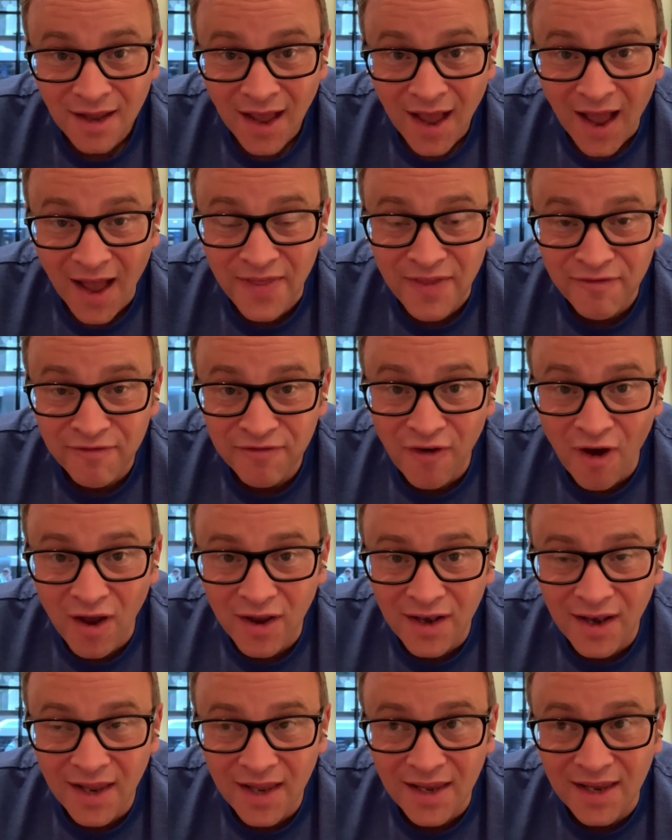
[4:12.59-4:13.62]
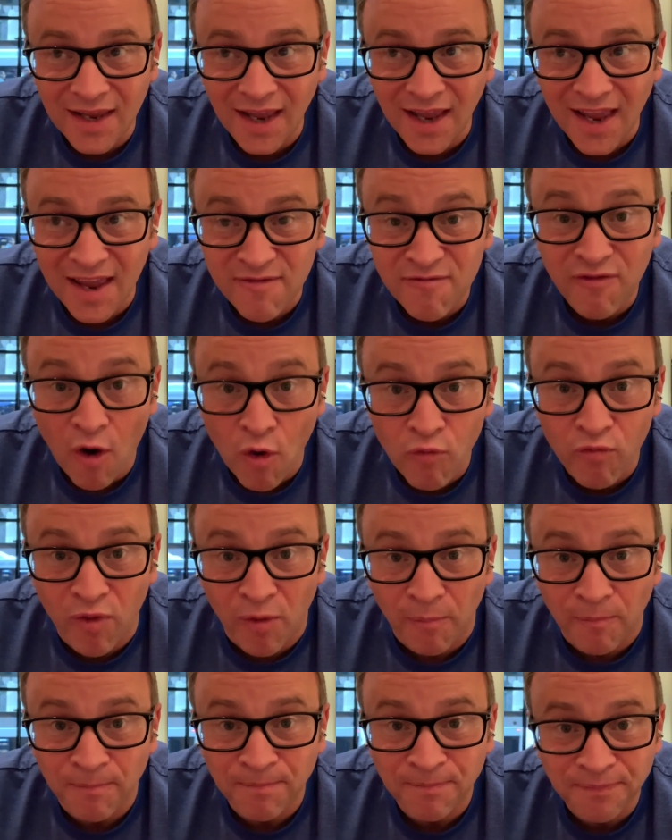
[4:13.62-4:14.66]
And then finally, involve them.
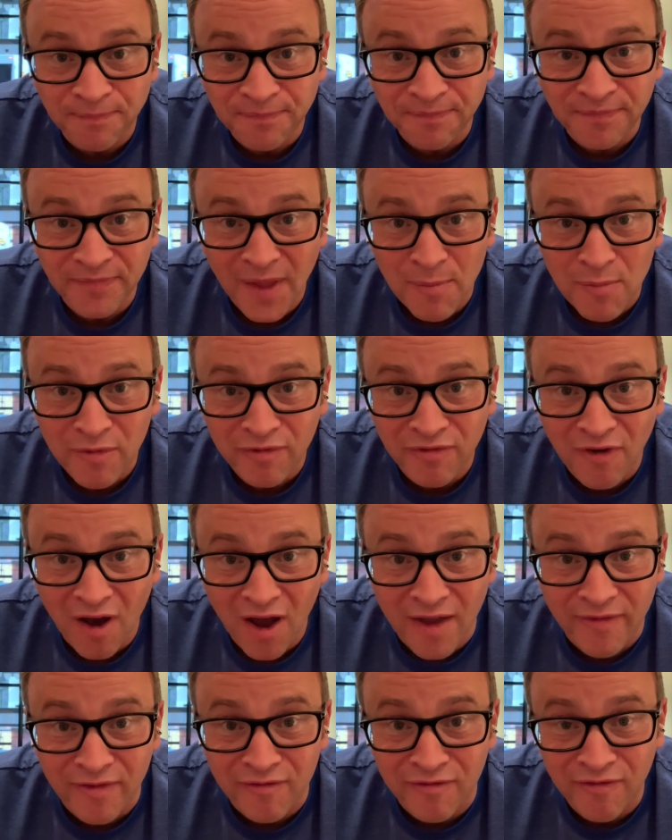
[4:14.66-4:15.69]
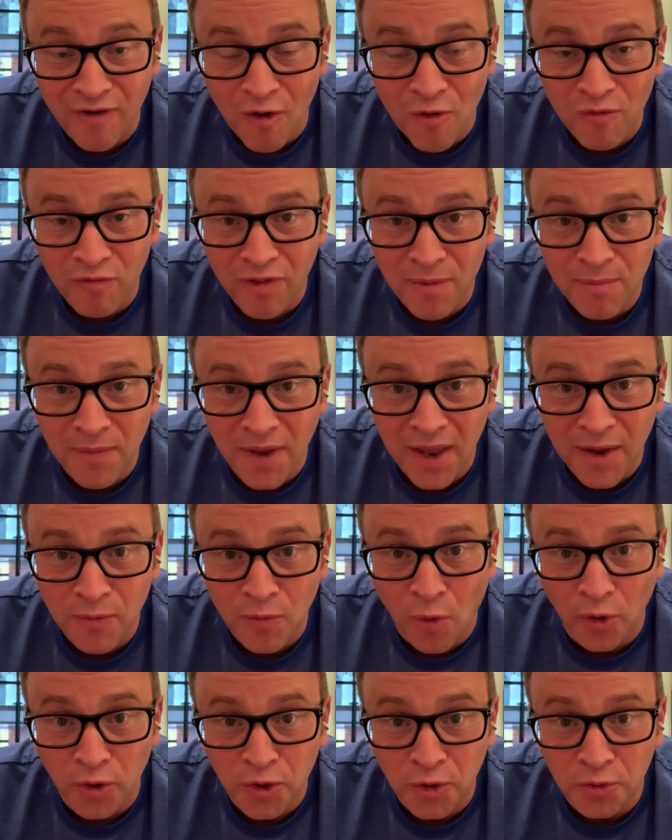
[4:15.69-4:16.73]
Number 5, involve them in
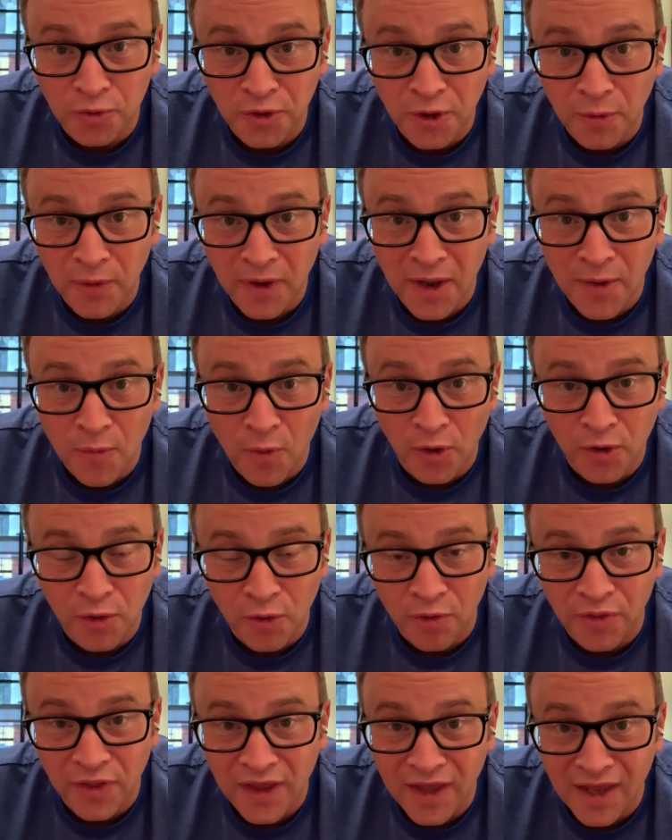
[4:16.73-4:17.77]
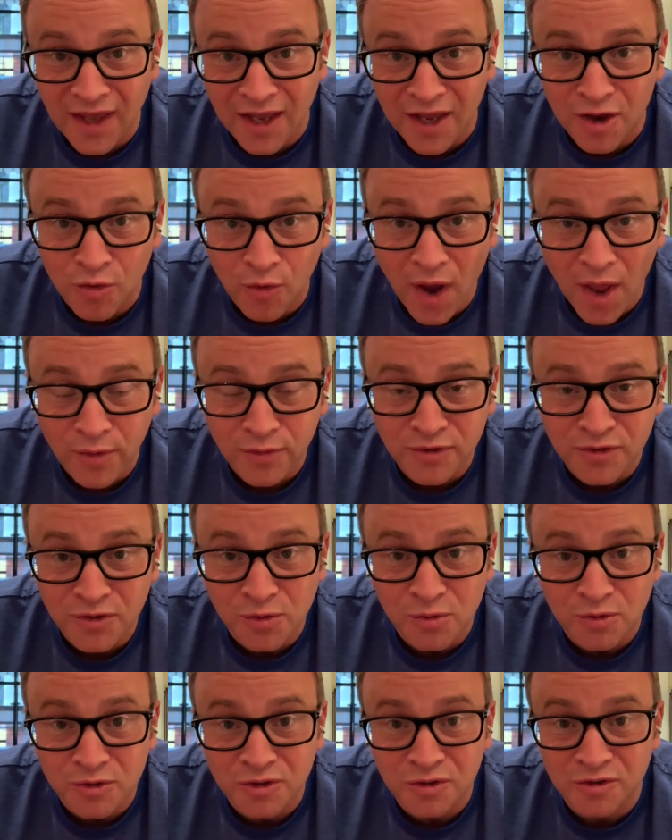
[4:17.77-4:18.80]
what you're doing and what you're thinking.
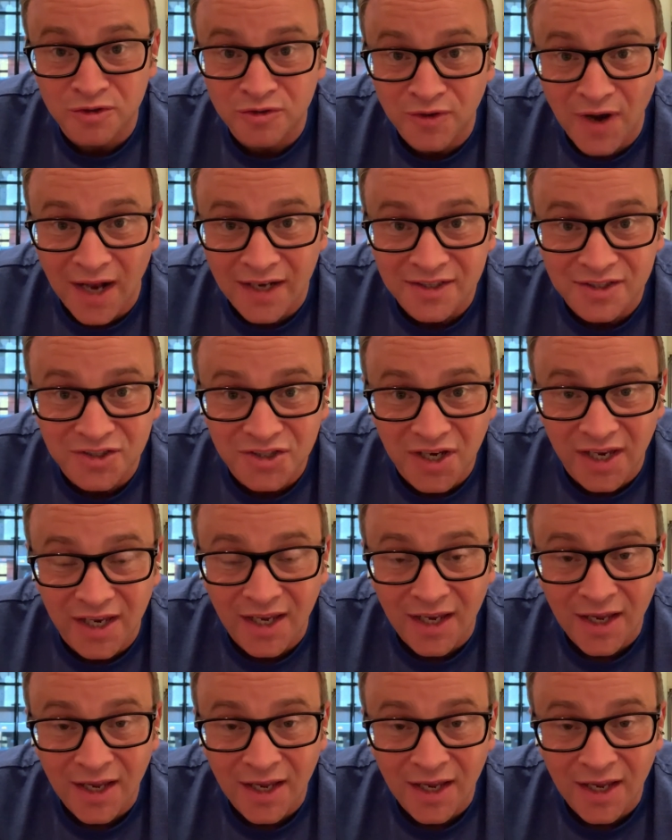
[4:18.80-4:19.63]
Crowdsource your strategy.